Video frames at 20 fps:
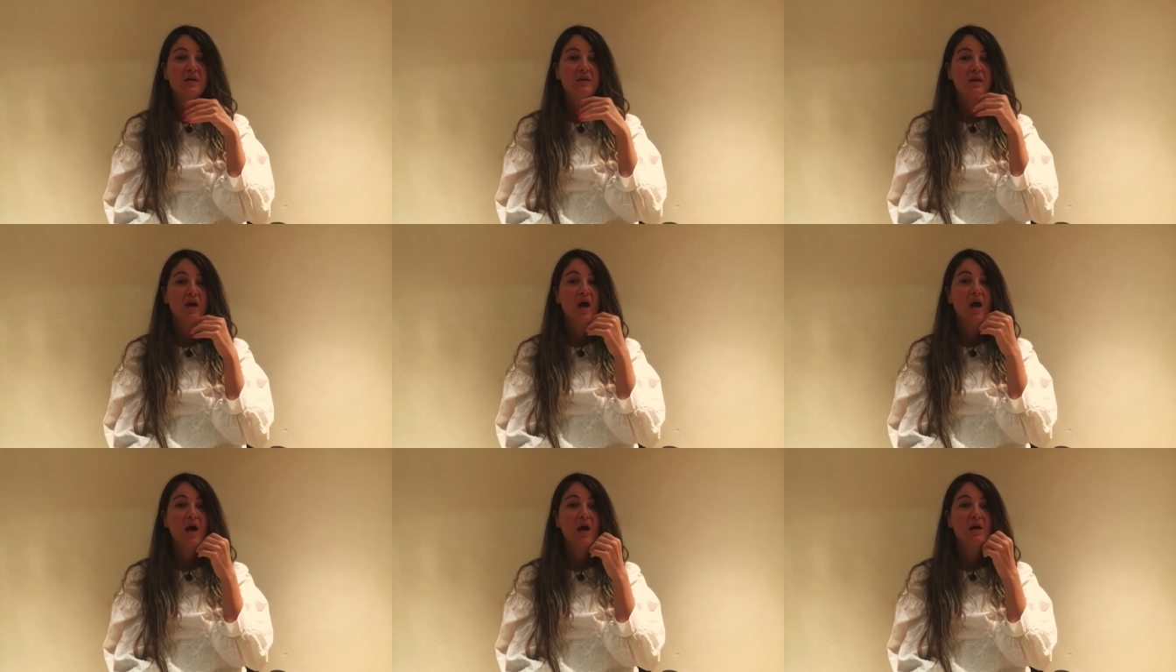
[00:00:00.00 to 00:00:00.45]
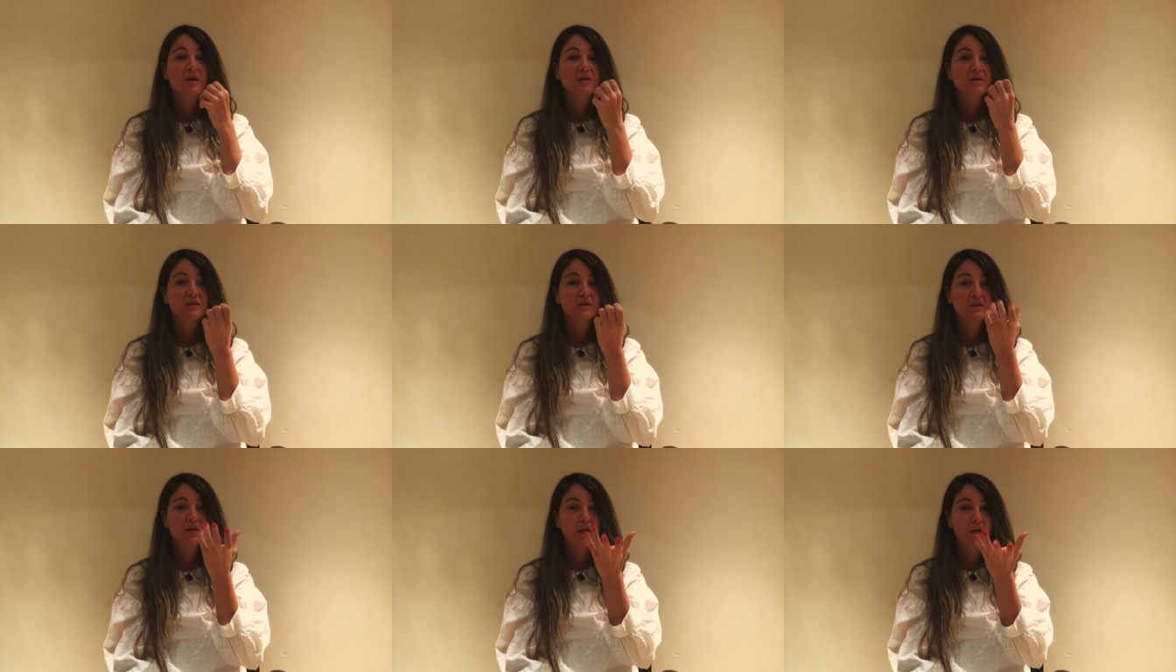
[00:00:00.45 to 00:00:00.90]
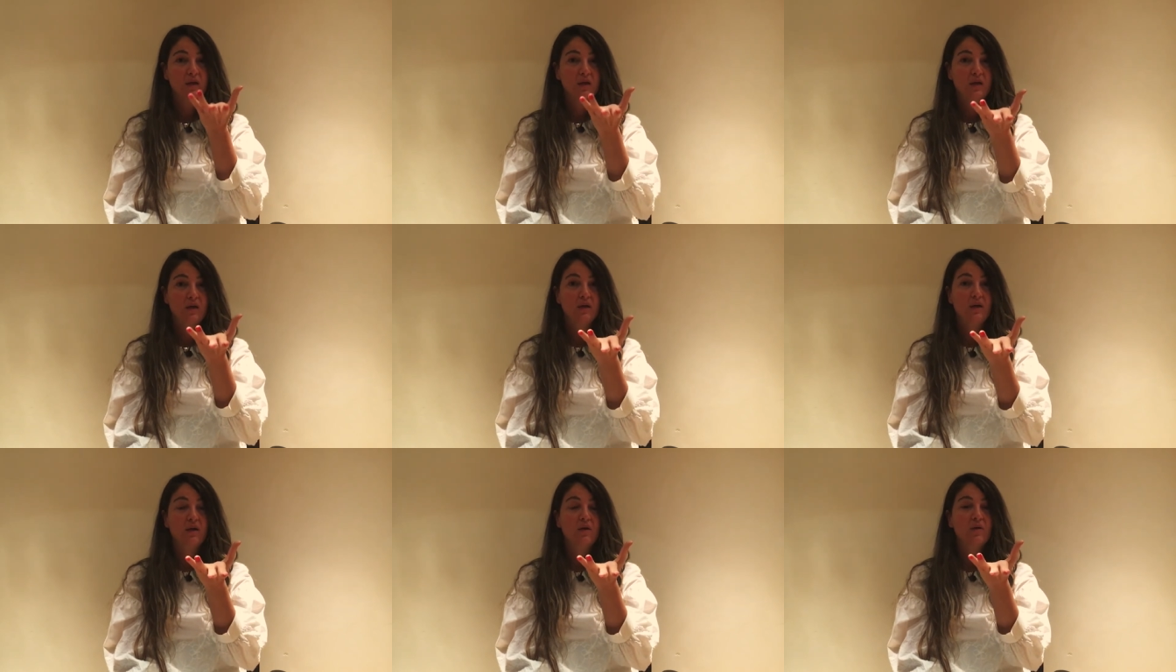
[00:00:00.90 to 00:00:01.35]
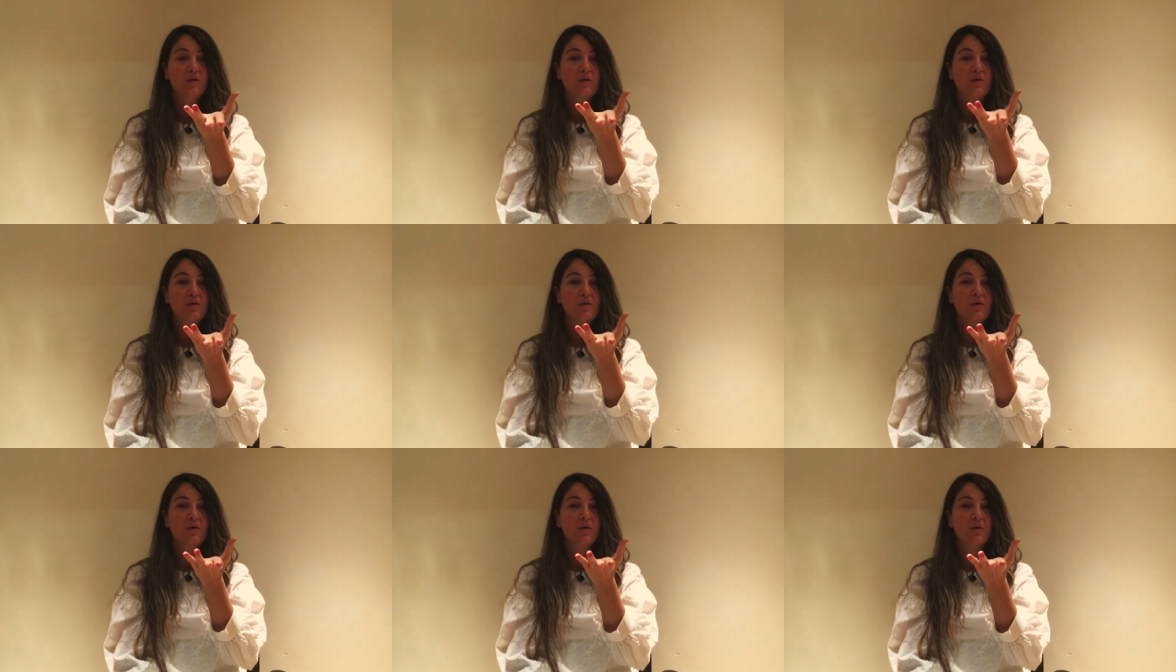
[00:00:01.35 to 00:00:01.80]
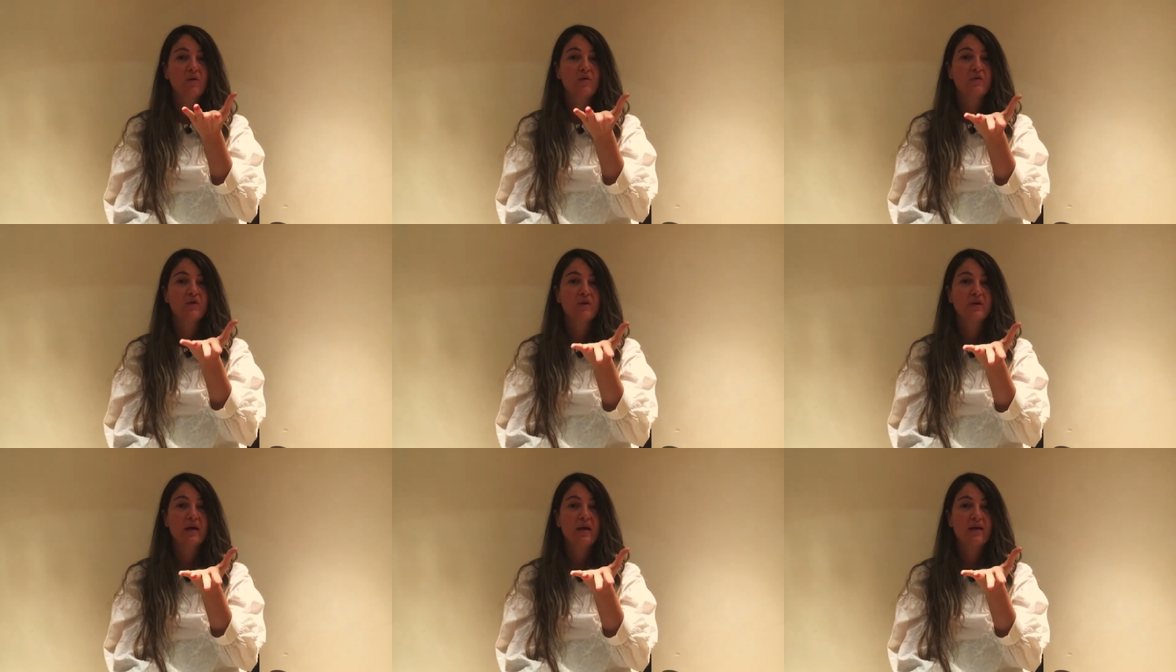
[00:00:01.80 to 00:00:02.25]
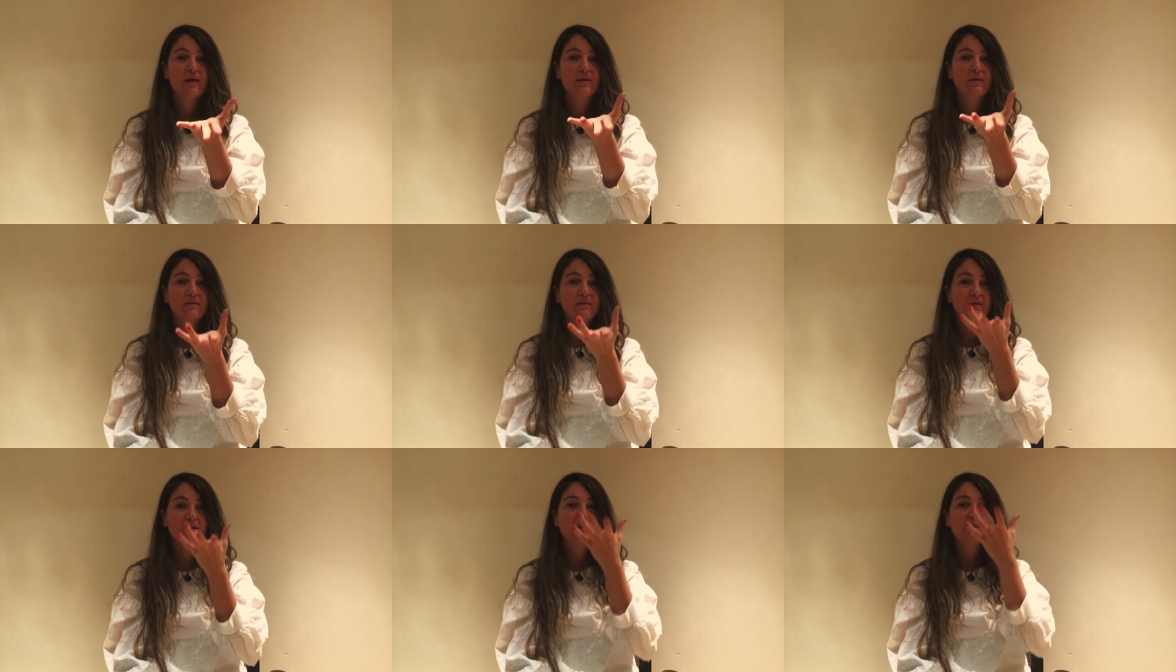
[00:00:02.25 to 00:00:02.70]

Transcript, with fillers: Rasak of your head,